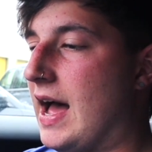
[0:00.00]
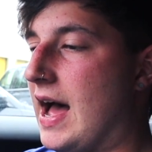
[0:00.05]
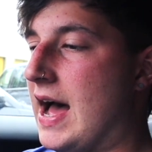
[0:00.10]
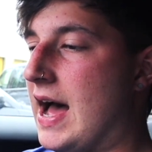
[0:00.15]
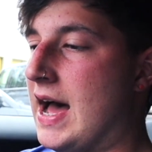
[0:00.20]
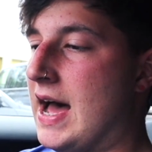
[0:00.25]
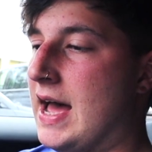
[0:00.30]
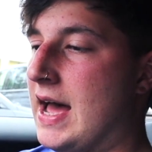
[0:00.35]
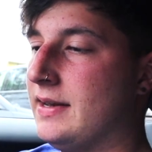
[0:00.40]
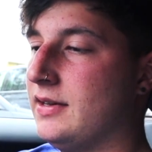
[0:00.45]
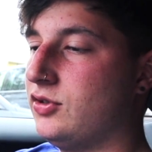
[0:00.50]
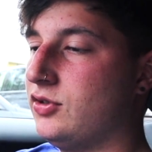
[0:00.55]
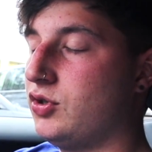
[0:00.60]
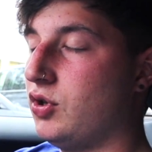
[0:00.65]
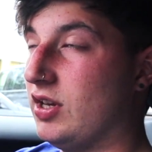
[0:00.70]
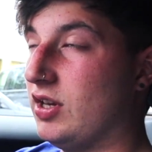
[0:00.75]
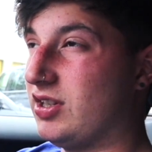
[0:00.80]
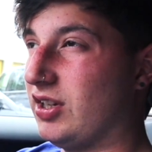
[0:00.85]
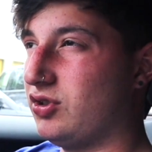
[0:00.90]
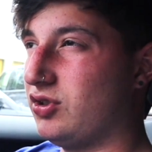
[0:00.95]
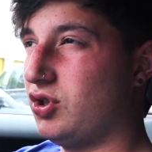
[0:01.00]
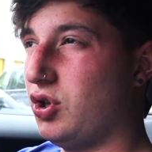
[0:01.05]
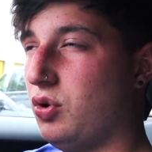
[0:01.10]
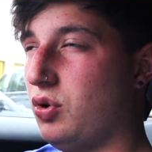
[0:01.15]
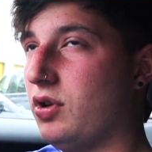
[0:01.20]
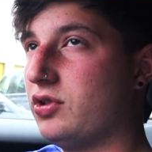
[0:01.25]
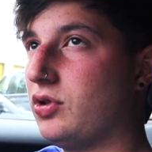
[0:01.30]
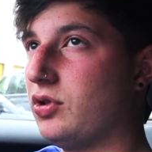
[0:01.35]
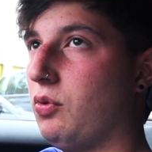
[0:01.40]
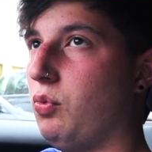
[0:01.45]
and
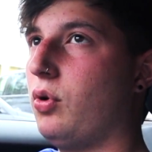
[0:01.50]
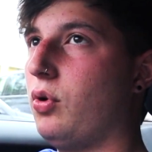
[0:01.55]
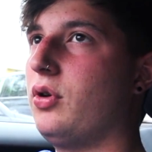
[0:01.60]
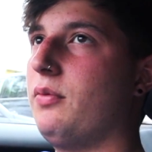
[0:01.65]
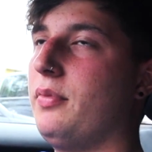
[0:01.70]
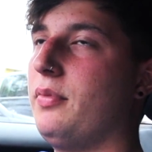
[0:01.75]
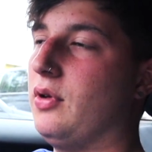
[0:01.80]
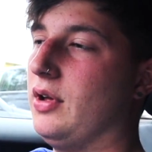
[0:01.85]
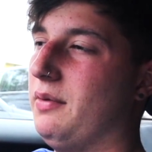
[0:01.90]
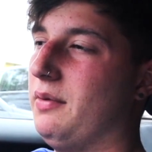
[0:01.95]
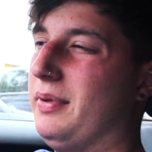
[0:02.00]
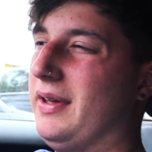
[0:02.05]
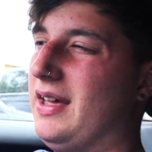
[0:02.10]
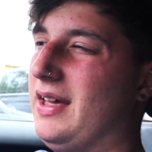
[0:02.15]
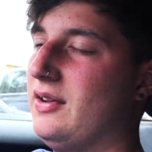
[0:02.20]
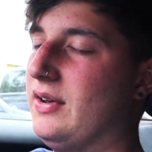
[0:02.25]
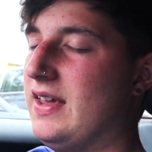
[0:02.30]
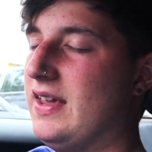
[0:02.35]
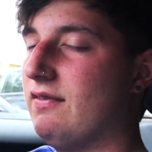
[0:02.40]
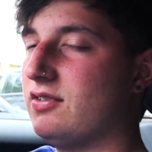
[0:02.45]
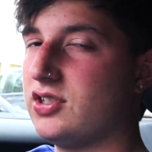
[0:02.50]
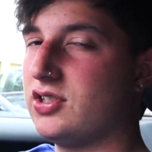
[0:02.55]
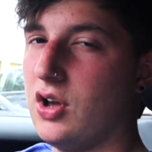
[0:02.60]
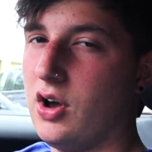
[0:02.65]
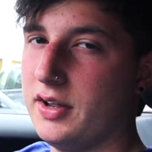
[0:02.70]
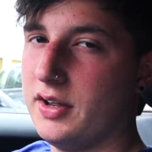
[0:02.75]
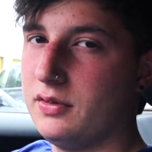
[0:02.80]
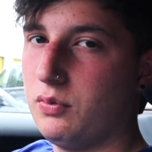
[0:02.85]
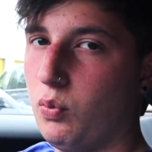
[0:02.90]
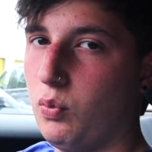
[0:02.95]
it's like one a bit on either
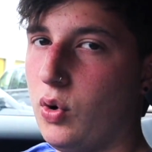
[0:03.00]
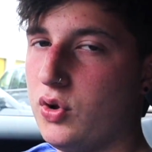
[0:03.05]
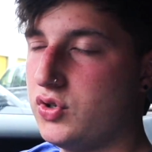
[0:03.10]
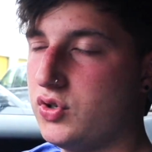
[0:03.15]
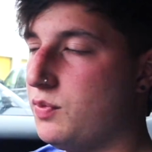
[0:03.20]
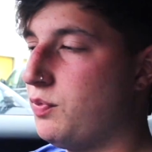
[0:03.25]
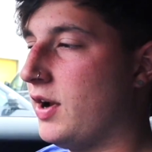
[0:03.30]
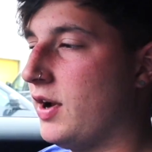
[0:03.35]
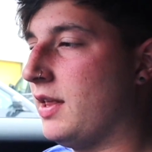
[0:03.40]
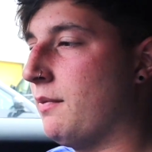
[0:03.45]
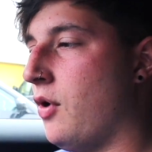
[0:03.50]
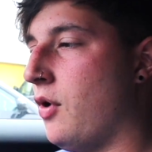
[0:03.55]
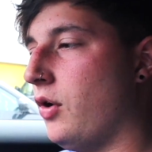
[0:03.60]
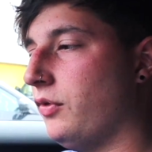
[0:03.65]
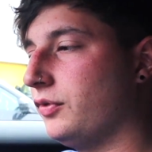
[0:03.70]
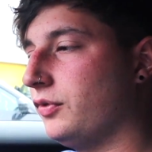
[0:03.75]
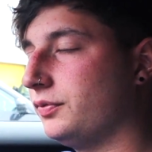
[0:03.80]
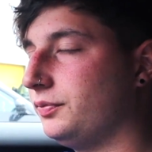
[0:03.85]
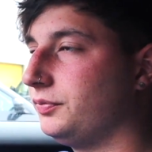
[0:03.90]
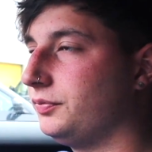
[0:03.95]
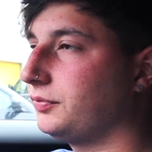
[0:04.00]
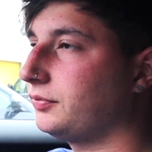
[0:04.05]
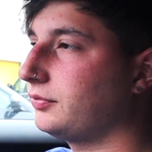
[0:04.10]
side. Once you break them off,